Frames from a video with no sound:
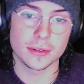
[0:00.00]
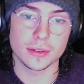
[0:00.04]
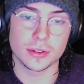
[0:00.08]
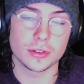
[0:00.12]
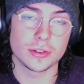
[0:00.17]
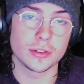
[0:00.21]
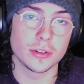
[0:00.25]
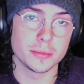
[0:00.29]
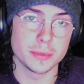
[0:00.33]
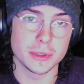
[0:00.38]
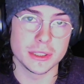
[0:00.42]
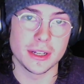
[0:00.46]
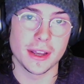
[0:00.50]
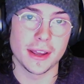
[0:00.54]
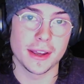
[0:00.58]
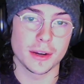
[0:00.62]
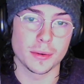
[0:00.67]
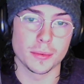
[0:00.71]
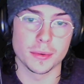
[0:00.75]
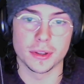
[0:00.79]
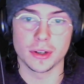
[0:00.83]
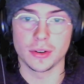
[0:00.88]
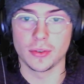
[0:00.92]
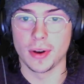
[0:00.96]
should be taken
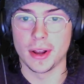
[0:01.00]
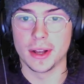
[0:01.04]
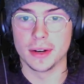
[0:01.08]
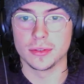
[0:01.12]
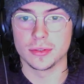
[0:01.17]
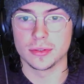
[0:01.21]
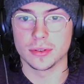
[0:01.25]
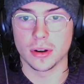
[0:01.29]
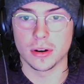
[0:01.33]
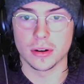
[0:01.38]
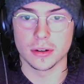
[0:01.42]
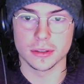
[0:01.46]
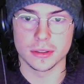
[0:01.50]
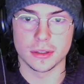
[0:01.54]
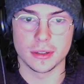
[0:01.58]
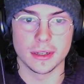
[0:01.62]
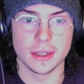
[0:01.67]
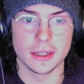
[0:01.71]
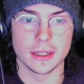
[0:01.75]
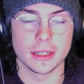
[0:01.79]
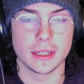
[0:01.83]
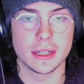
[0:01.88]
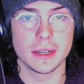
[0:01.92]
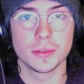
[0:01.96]
with a grain of salt,
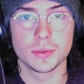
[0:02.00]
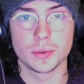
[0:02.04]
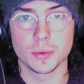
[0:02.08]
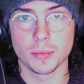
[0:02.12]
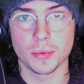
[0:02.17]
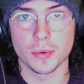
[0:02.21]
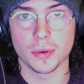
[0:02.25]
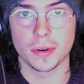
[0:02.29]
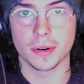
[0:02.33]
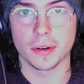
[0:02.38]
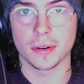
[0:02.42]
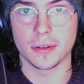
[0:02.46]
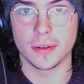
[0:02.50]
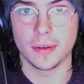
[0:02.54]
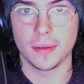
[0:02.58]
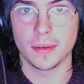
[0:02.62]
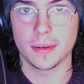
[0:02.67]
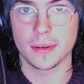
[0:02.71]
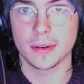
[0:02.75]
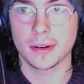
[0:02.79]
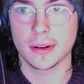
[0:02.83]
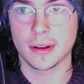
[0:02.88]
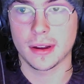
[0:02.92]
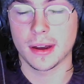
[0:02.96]
it gives a more
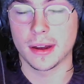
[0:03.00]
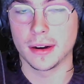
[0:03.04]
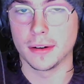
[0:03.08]
kind of